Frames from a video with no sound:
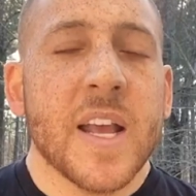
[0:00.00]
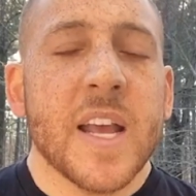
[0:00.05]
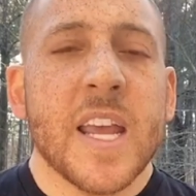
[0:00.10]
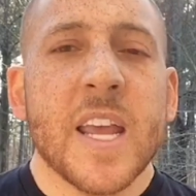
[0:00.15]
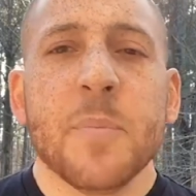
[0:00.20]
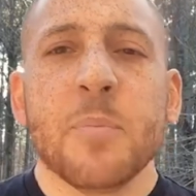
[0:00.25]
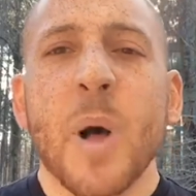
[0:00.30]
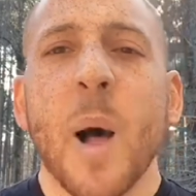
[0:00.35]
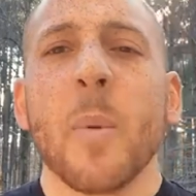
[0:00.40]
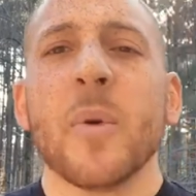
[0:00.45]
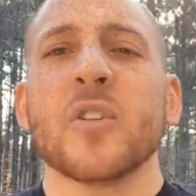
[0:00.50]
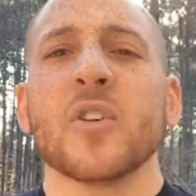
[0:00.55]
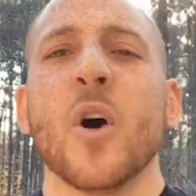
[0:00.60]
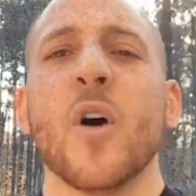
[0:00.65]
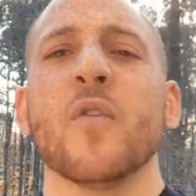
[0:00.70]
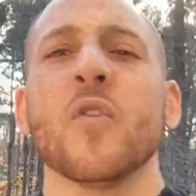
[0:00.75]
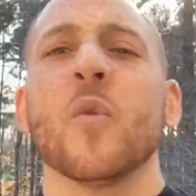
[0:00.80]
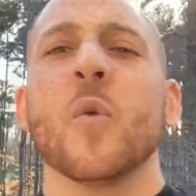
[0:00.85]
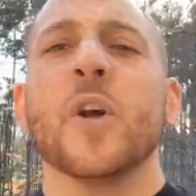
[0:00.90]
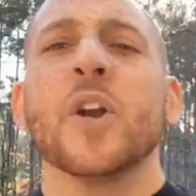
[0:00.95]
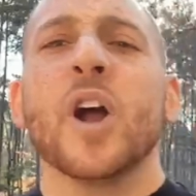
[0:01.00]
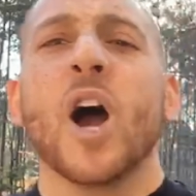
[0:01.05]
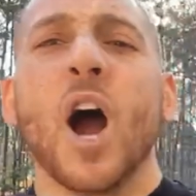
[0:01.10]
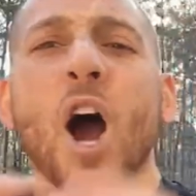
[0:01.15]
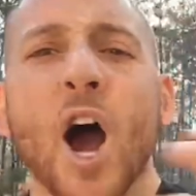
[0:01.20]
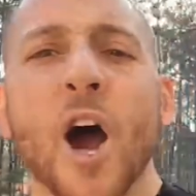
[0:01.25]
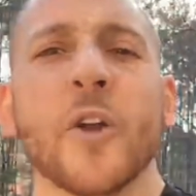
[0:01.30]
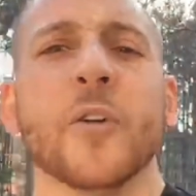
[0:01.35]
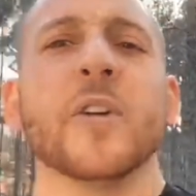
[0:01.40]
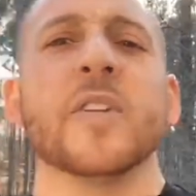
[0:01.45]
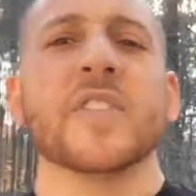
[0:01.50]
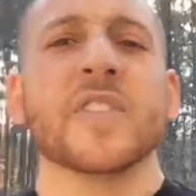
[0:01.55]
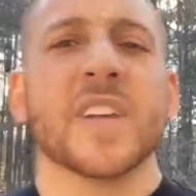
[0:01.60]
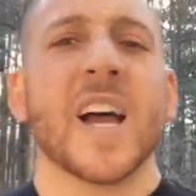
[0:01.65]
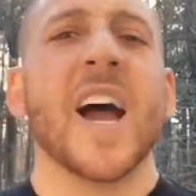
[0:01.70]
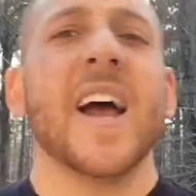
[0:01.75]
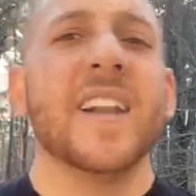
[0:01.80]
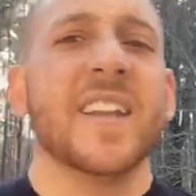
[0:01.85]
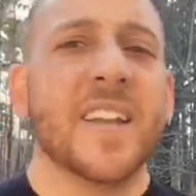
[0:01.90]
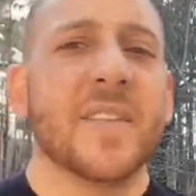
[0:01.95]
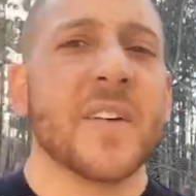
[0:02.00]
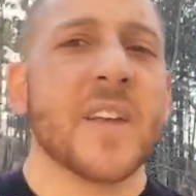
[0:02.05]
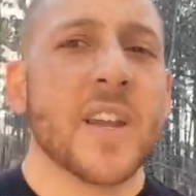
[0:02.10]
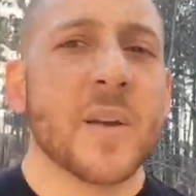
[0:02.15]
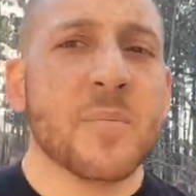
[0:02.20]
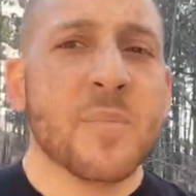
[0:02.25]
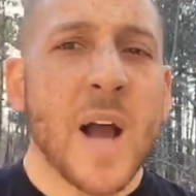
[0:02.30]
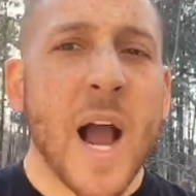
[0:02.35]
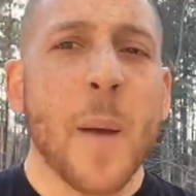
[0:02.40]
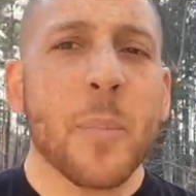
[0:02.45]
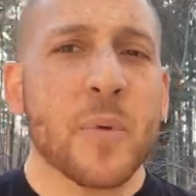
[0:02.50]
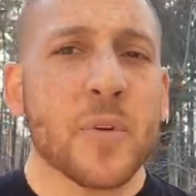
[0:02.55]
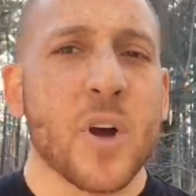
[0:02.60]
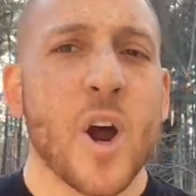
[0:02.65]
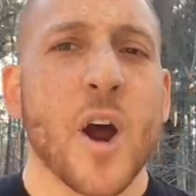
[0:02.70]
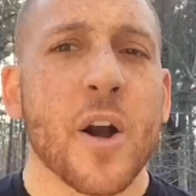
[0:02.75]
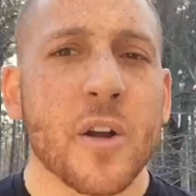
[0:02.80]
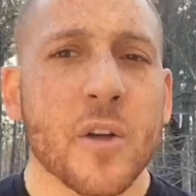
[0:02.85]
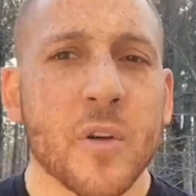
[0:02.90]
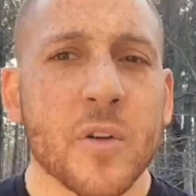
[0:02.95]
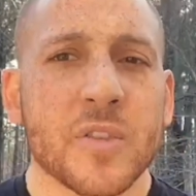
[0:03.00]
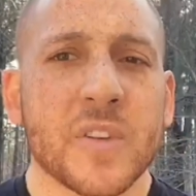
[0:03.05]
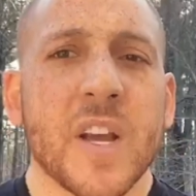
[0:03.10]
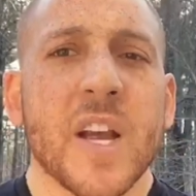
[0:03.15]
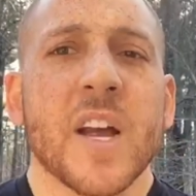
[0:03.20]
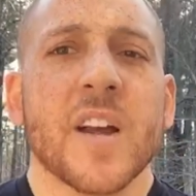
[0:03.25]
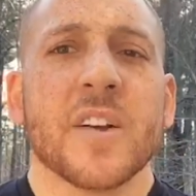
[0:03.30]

He published over 100 scientific and popular articles.